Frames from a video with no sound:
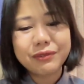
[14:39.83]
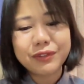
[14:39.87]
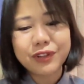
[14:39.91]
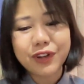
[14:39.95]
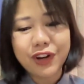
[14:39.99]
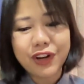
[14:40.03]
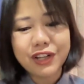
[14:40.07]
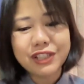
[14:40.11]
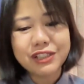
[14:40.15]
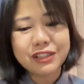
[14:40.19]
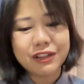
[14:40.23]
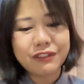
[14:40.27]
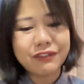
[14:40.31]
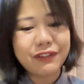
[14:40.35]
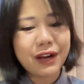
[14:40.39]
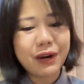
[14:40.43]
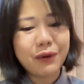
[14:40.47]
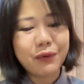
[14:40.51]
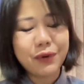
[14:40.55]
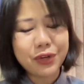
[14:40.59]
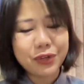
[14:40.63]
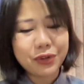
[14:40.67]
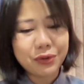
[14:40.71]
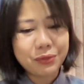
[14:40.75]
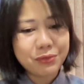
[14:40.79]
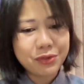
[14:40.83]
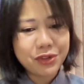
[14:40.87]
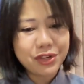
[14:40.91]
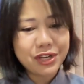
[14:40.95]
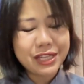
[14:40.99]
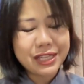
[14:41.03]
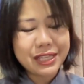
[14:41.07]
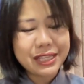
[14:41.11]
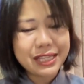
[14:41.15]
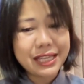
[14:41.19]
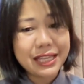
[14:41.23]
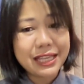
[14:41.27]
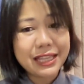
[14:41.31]
cause of our
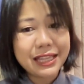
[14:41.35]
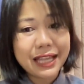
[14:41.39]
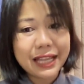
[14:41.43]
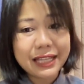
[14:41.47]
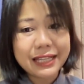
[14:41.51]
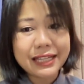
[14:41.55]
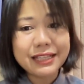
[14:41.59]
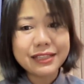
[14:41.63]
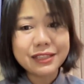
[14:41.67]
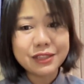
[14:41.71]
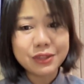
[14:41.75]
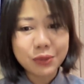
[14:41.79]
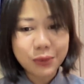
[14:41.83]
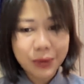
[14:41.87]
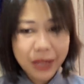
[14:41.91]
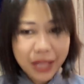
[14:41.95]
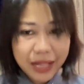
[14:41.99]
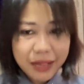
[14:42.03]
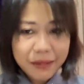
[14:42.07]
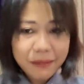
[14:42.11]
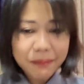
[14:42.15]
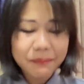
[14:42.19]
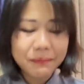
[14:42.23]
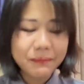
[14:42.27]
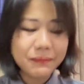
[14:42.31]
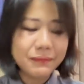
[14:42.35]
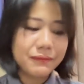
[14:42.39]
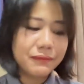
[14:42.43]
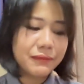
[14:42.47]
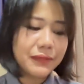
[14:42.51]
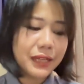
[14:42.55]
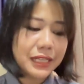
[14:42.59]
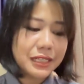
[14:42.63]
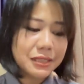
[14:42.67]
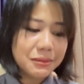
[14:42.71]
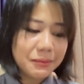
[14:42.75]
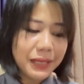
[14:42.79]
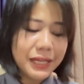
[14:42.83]
community, that is to help
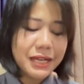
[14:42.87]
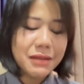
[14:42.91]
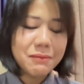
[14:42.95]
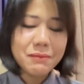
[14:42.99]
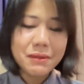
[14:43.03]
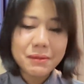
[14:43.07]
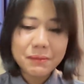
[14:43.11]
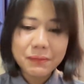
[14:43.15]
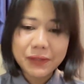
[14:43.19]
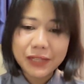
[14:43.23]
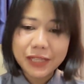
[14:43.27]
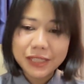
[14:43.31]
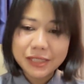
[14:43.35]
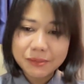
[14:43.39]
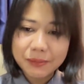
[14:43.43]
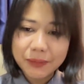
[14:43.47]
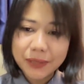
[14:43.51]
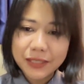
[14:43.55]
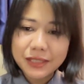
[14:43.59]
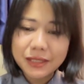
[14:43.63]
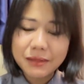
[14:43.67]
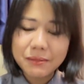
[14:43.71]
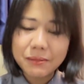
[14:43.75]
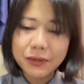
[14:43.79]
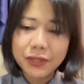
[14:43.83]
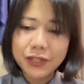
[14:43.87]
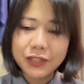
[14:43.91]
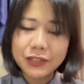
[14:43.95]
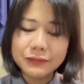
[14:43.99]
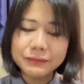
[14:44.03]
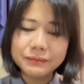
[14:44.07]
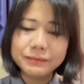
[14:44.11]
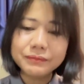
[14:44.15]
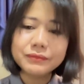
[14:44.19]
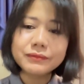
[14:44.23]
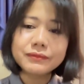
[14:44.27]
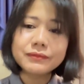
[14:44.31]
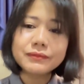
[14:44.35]
as many people as possible
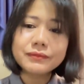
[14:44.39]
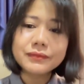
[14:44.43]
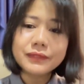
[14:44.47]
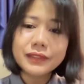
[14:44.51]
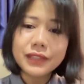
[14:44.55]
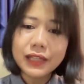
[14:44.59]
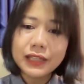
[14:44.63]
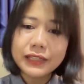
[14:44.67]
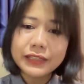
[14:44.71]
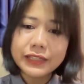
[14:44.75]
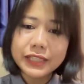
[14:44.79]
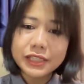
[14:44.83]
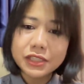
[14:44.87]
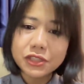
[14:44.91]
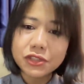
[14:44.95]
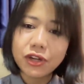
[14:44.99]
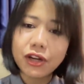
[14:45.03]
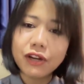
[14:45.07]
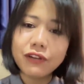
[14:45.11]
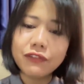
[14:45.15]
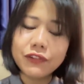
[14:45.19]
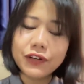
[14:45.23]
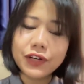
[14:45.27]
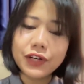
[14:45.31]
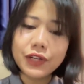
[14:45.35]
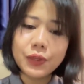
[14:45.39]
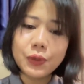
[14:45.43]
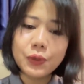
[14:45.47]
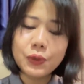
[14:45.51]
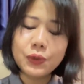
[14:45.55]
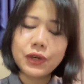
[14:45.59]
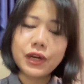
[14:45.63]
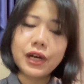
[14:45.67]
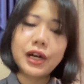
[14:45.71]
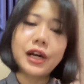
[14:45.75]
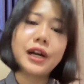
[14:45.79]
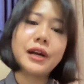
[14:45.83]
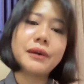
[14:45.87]
discover low
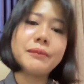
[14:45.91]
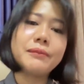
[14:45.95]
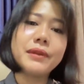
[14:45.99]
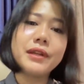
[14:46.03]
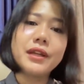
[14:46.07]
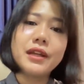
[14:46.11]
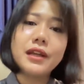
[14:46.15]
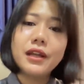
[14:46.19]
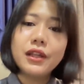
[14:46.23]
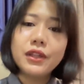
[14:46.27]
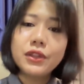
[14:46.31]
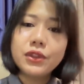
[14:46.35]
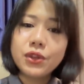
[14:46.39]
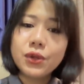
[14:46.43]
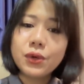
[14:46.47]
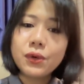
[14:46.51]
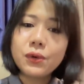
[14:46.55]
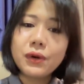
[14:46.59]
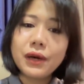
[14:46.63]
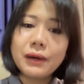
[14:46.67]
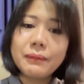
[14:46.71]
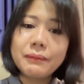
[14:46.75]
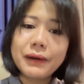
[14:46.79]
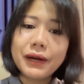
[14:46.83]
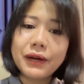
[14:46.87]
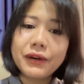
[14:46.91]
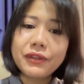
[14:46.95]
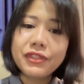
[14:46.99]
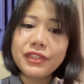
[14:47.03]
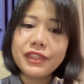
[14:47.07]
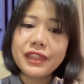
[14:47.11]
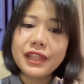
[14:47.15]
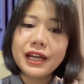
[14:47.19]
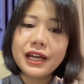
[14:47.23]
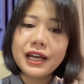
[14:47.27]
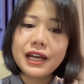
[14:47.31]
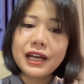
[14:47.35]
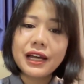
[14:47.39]
carb, know about
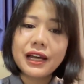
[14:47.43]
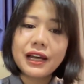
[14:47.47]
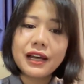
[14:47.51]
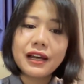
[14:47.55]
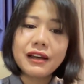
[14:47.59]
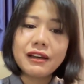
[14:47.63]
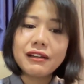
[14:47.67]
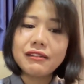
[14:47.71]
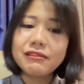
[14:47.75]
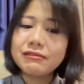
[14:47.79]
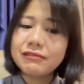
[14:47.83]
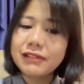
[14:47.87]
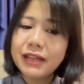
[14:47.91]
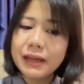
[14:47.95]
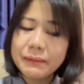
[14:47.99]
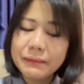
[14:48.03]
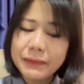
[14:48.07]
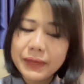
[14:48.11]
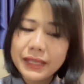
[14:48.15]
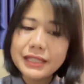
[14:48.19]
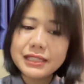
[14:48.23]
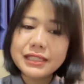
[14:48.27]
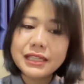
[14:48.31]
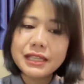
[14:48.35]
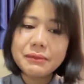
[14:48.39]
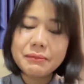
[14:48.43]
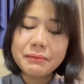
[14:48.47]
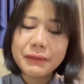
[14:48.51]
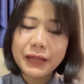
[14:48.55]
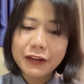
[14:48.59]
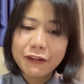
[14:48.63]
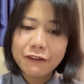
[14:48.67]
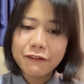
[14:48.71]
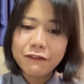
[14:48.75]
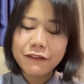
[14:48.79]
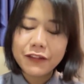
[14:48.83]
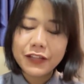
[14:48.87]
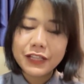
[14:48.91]
the amazing
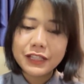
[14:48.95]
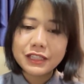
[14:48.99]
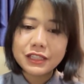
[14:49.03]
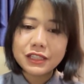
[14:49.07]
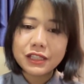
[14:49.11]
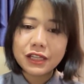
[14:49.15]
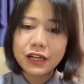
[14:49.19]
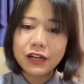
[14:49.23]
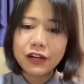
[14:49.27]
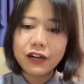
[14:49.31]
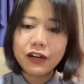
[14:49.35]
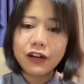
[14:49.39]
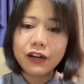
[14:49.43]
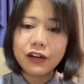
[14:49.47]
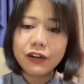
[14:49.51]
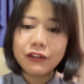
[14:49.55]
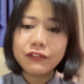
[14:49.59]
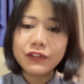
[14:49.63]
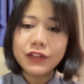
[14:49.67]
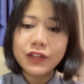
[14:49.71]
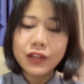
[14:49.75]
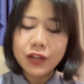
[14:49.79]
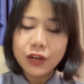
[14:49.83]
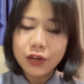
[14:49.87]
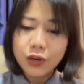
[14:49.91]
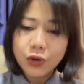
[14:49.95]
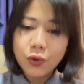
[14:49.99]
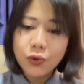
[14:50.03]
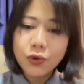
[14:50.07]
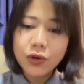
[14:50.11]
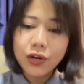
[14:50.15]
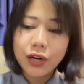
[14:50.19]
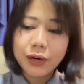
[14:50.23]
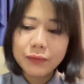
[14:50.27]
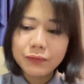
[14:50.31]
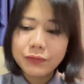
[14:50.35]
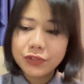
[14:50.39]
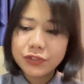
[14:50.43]
benefits of low
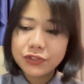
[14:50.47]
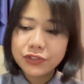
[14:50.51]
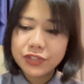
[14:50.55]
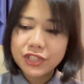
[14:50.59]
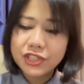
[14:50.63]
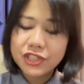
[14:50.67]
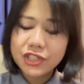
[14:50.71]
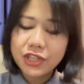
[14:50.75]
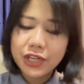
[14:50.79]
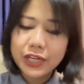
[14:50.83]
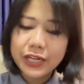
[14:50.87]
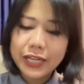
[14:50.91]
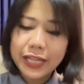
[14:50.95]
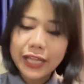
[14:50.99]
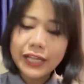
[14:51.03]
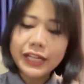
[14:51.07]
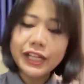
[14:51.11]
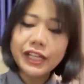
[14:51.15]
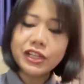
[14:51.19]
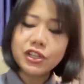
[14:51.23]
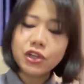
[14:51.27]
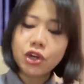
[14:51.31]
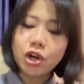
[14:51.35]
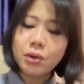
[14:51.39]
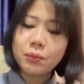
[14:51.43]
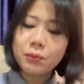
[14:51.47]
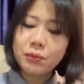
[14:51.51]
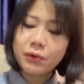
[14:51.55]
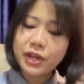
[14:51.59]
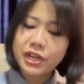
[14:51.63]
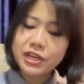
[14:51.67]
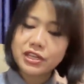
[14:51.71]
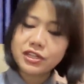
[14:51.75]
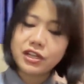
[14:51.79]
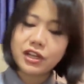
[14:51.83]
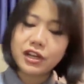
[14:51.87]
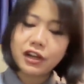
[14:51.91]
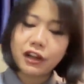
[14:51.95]
carb nutrition and
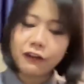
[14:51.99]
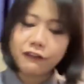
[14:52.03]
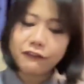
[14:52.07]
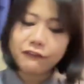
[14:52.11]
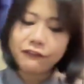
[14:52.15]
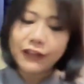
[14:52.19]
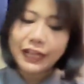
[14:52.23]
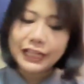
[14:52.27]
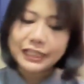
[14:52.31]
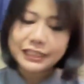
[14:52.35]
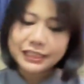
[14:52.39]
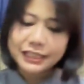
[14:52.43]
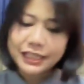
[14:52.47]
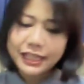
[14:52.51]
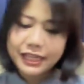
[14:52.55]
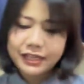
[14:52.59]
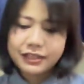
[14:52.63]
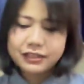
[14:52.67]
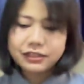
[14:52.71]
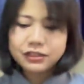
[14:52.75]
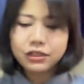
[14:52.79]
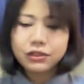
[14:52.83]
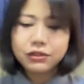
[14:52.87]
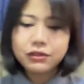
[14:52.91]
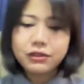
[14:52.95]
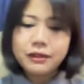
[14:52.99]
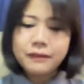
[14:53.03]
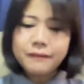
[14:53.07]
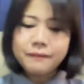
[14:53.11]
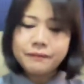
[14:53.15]
incorporation of fasting. So,